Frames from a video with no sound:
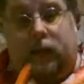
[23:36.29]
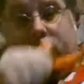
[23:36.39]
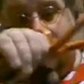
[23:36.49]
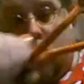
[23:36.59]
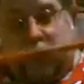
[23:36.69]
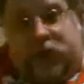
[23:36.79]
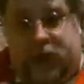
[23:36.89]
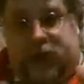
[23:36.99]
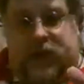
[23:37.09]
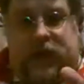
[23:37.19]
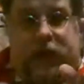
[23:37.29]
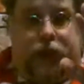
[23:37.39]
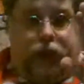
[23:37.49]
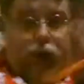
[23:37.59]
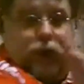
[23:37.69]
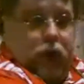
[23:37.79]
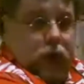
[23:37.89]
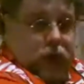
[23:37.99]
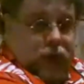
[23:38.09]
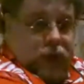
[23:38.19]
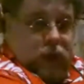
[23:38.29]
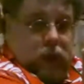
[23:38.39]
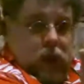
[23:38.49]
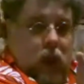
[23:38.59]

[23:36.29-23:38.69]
motions, the jerks,